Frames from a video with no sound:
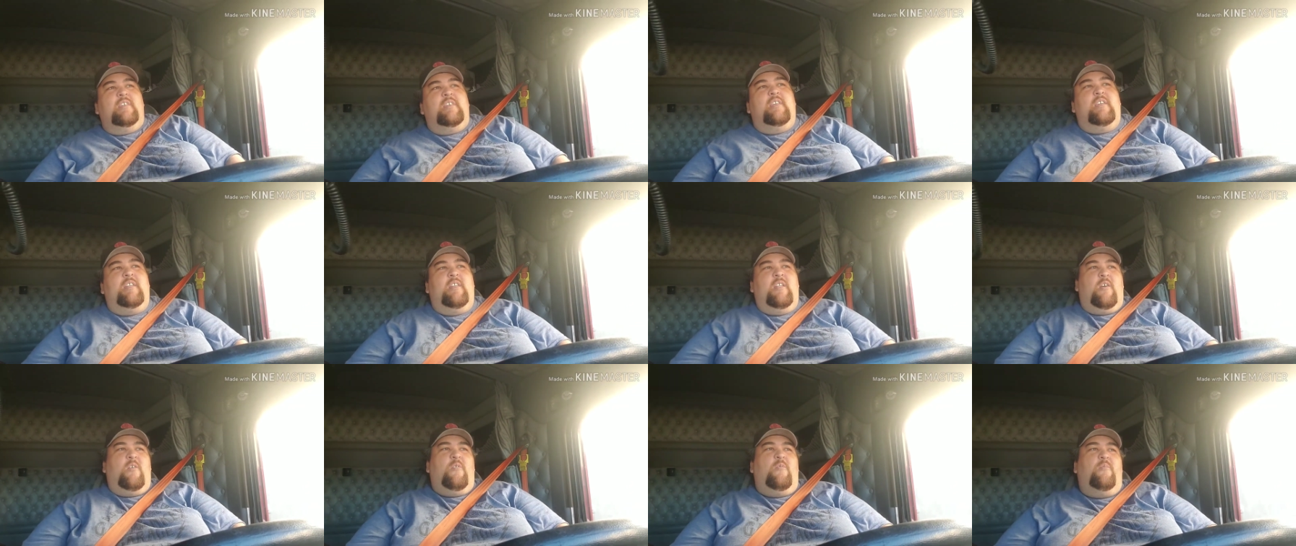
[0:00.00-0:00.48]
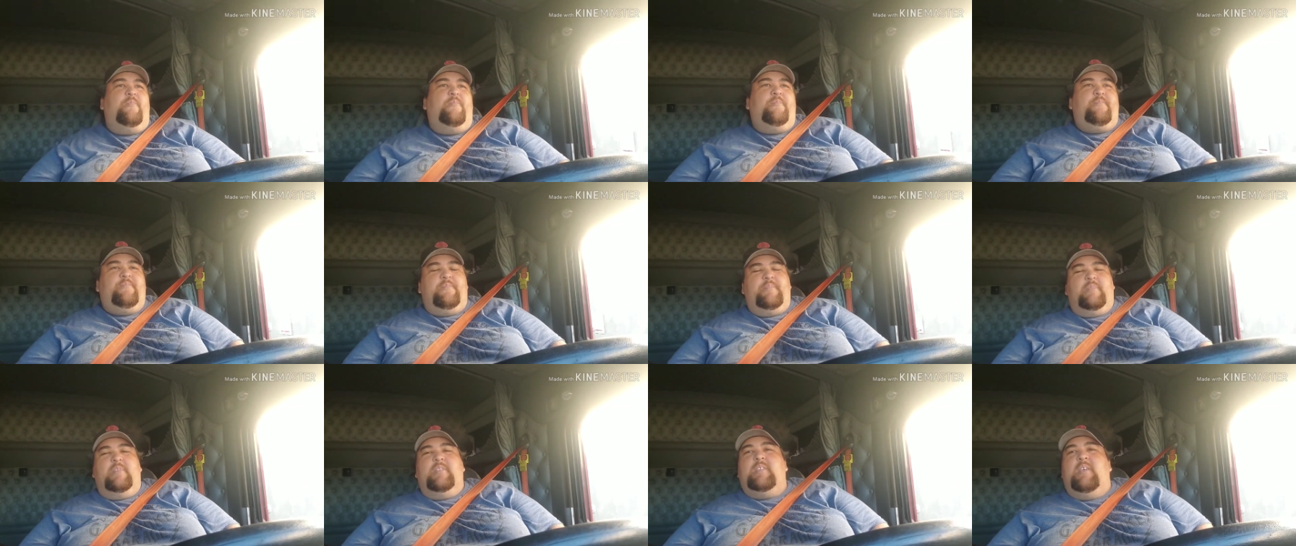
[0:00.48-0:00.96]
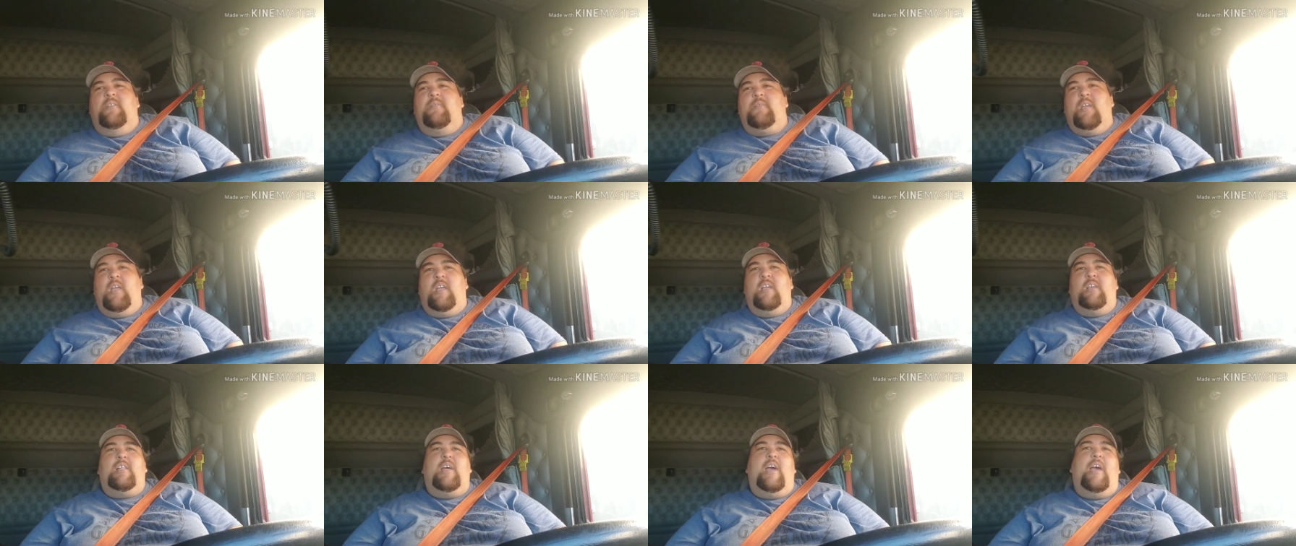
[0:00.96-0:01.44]
you know,
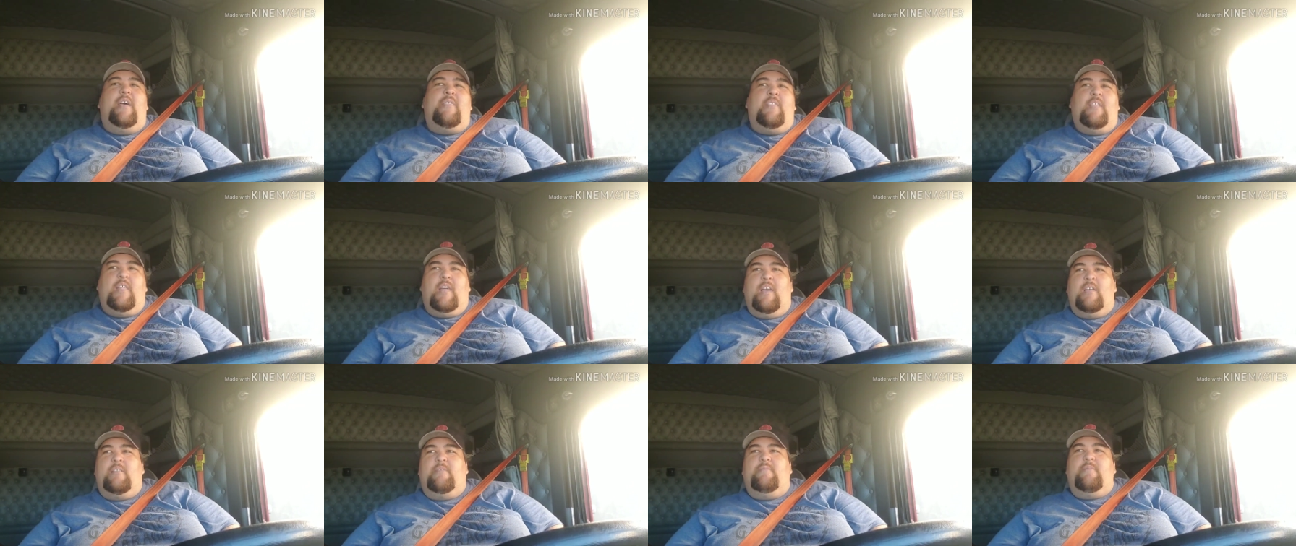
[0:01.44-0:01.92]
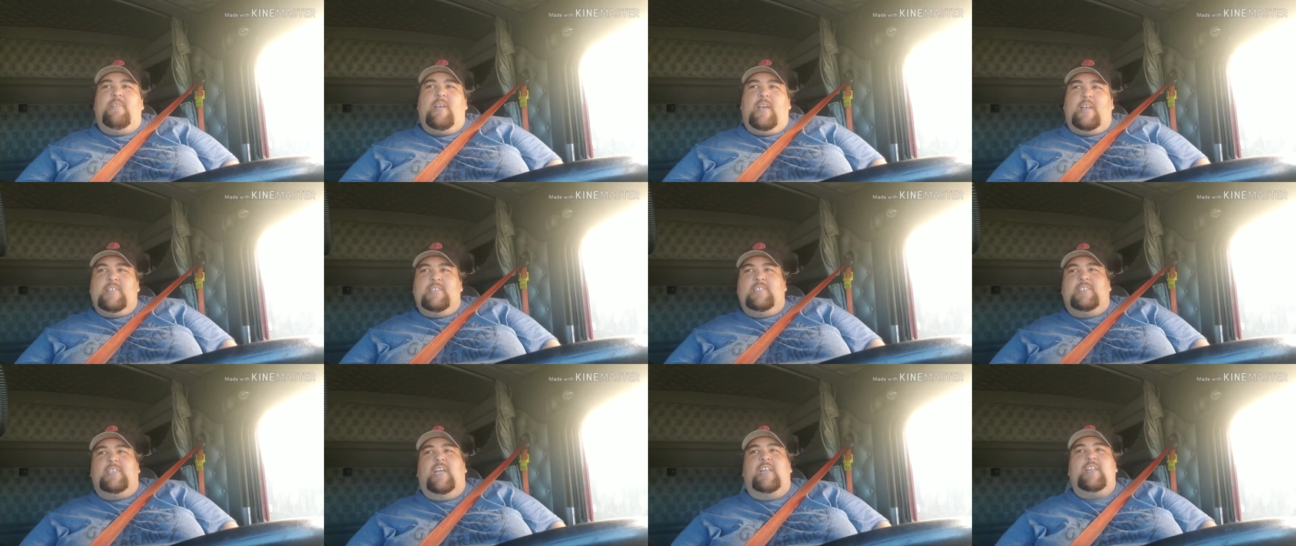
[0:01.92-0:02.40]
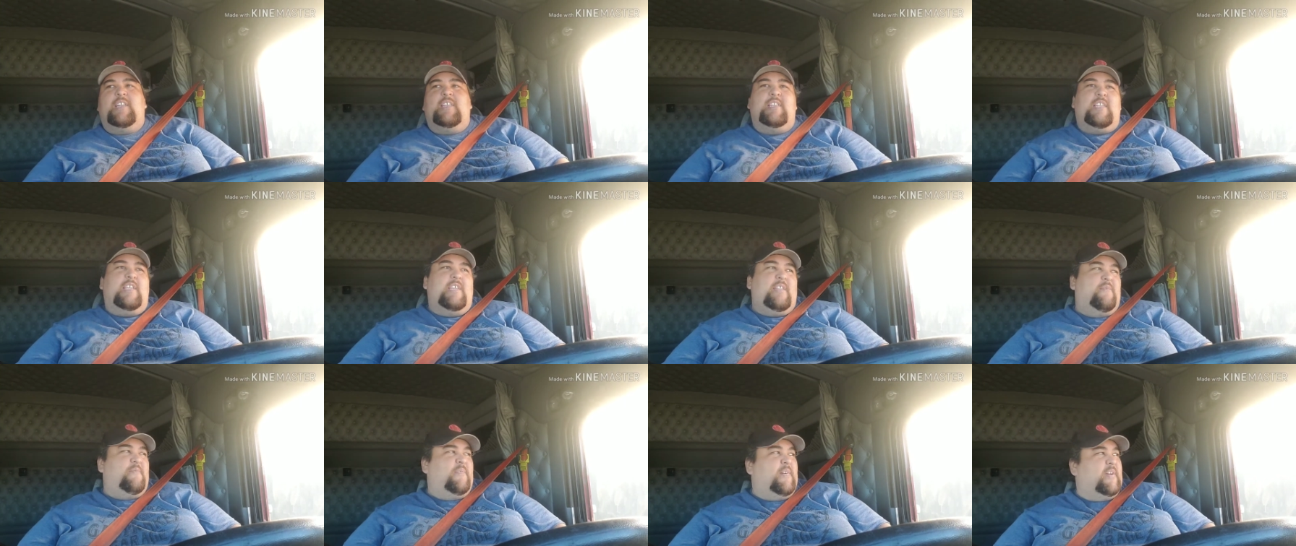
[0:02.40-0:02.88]
I decided to
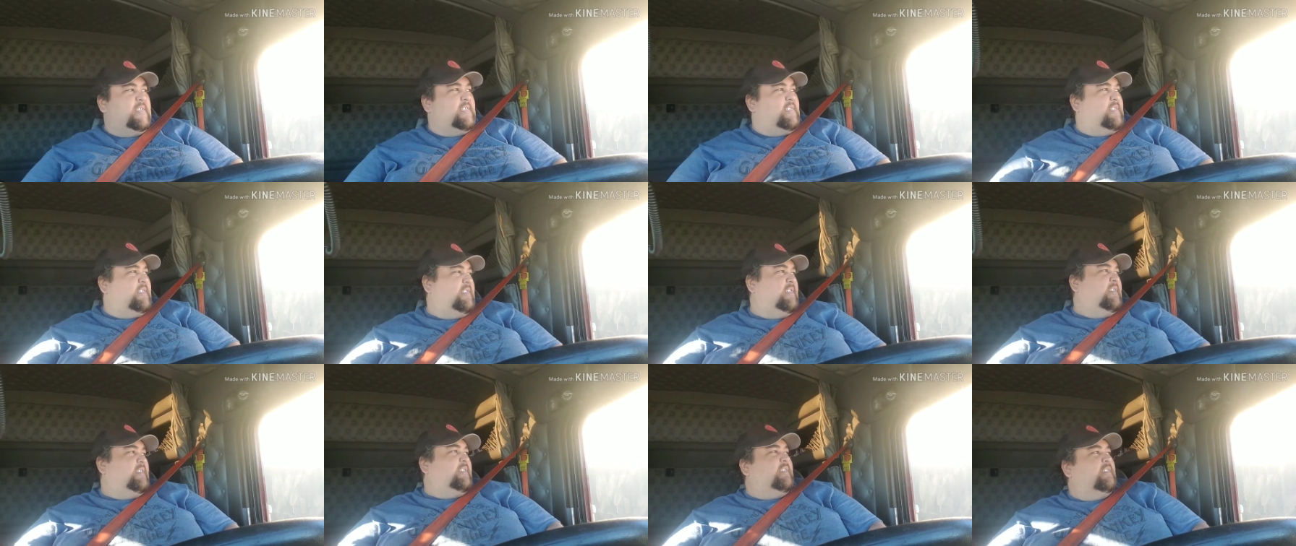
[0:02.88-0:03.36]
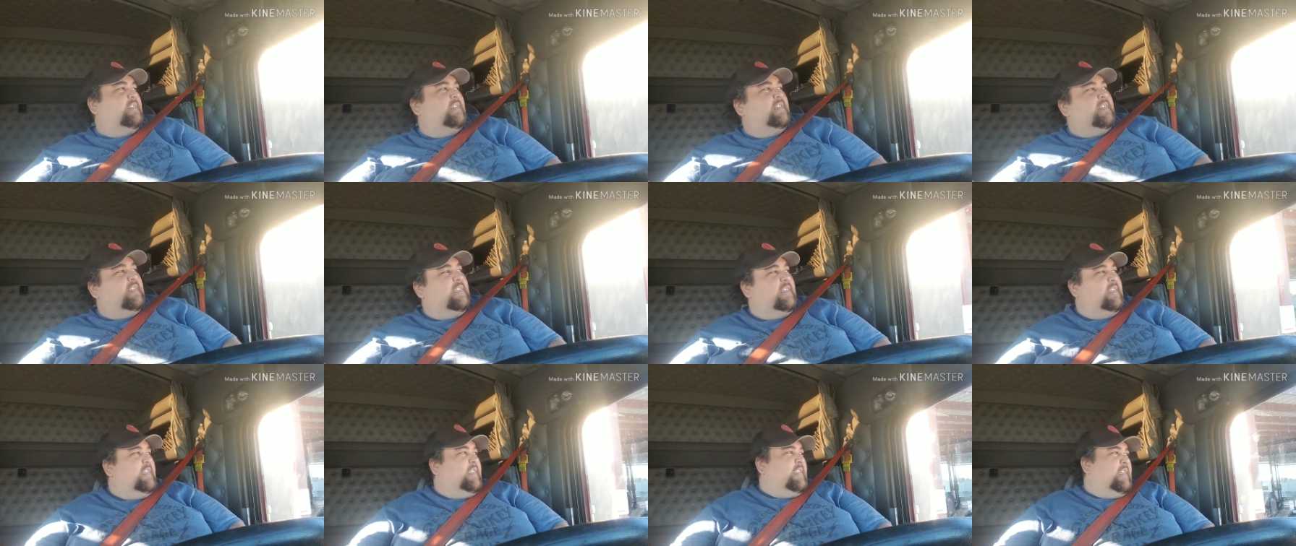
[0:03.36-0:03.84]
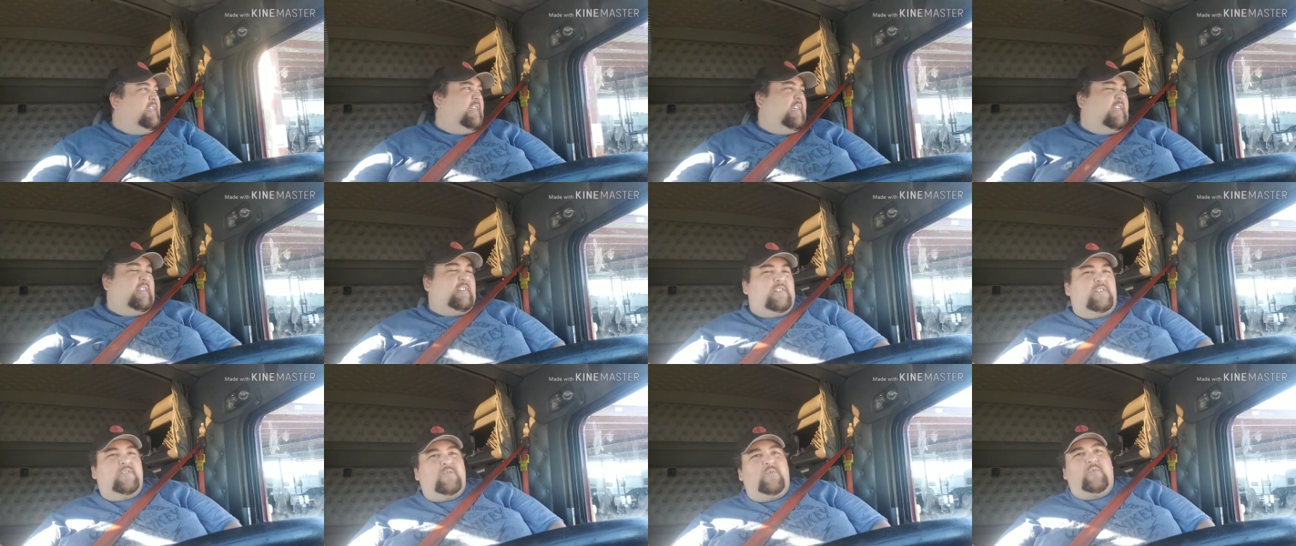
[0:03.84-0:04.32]
invest
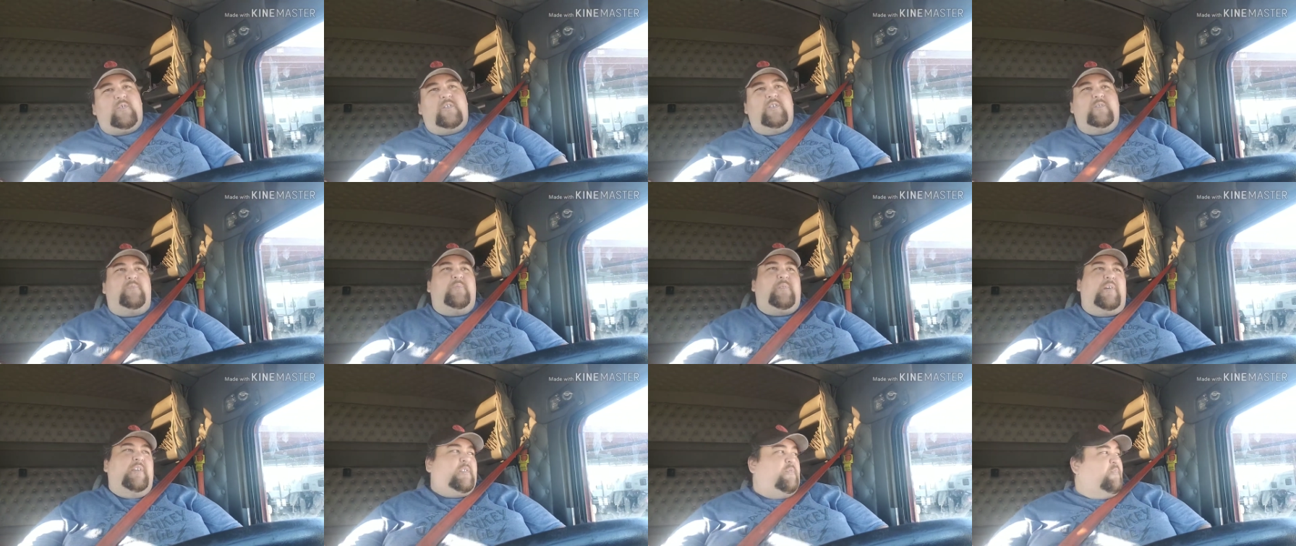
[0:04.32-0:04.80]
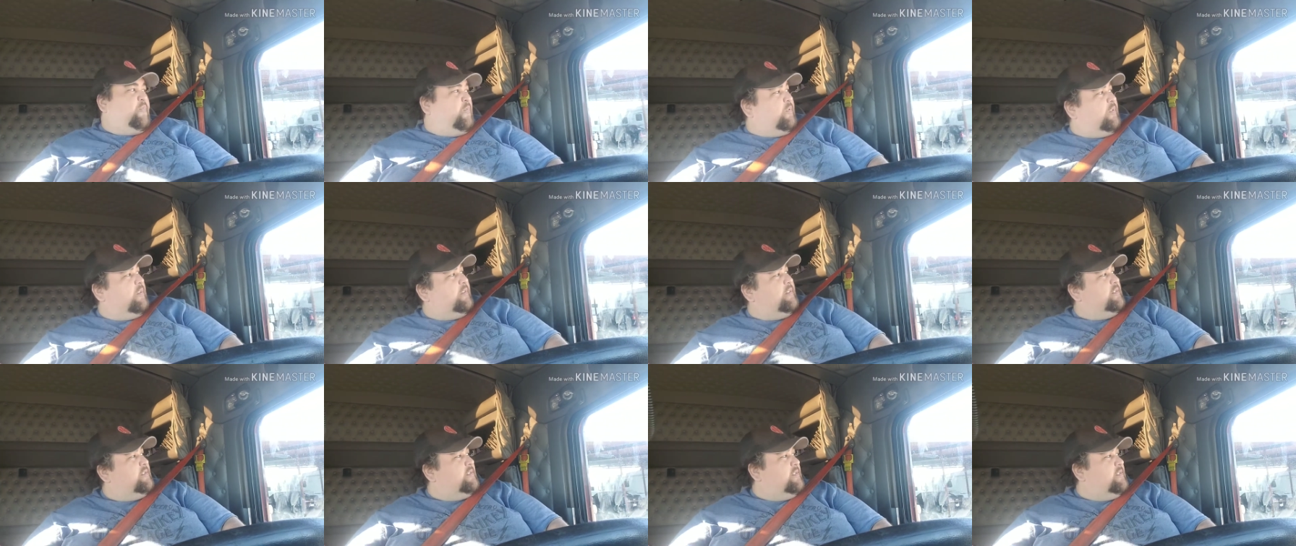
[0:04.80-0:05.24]
in a storage place for it.